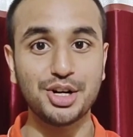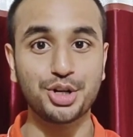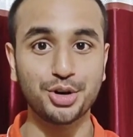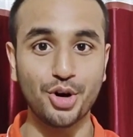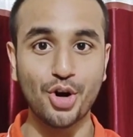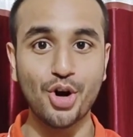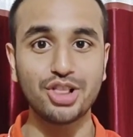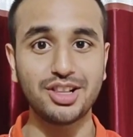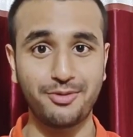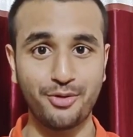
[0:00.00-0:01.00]
To
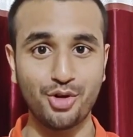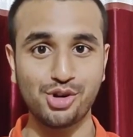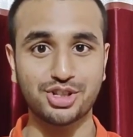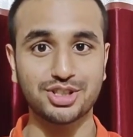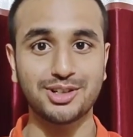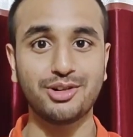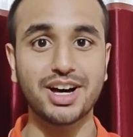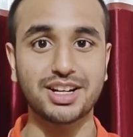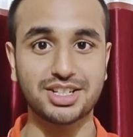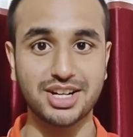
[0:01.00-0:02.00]
all the folks who
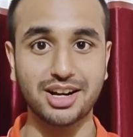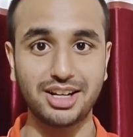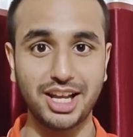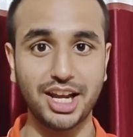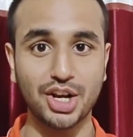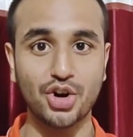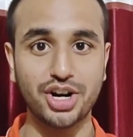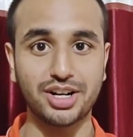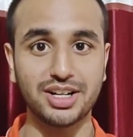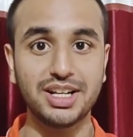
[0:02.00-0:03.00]
are struggling in
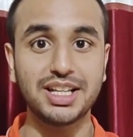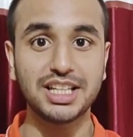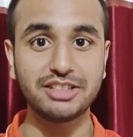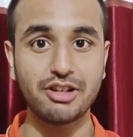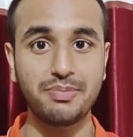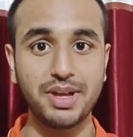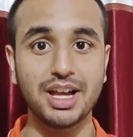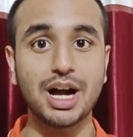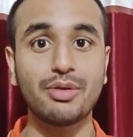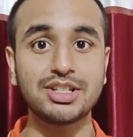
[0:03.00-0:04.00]
audit, this will
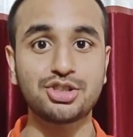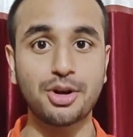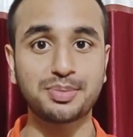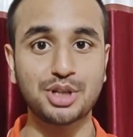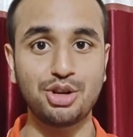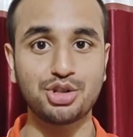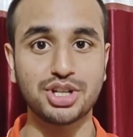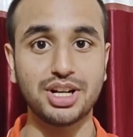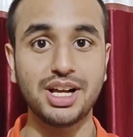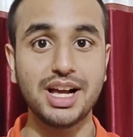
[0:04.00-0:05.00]
be a one-stop
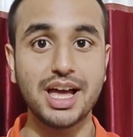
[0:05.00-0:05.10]
solution.